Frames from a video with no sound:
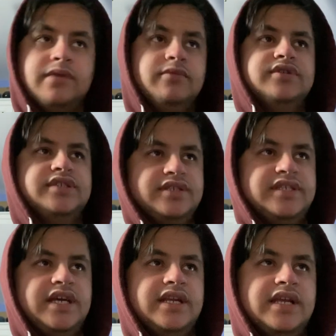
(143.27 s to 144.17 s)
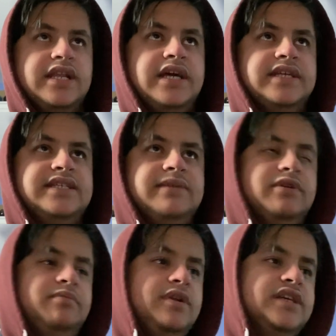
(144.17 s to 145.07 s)
I'm not saying they're like similar
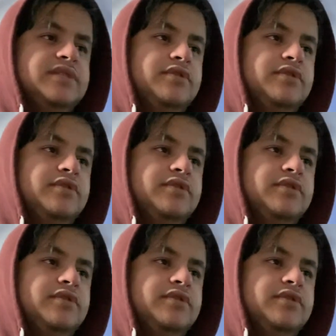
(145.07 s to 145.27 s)
players,